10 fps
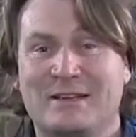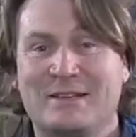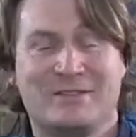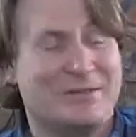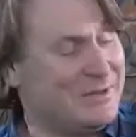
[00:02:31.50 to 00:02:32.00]

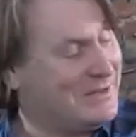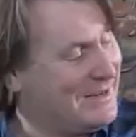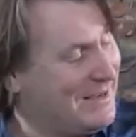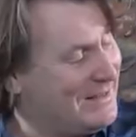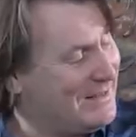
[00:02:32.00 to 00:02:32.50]
So you can
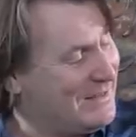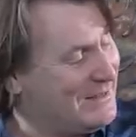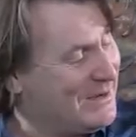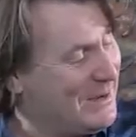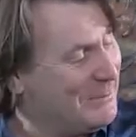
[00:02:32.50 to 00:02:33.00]
take
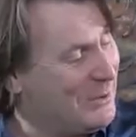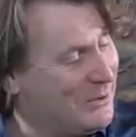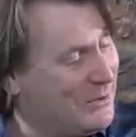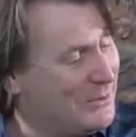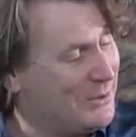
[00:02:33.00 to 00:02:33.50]
these,
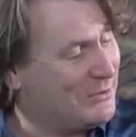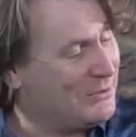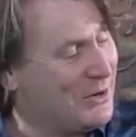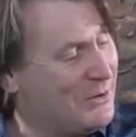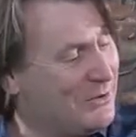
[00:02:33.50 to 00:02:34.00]
pot them on,
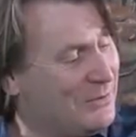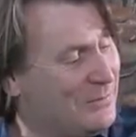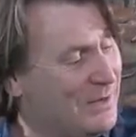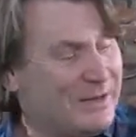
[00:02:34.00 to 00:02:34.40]
grow them,